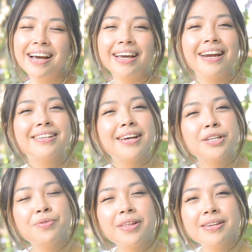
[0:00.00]
Get in
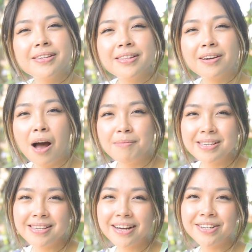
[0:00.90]
touch with us in the
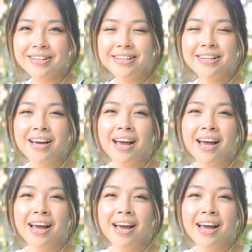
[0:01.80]
comments section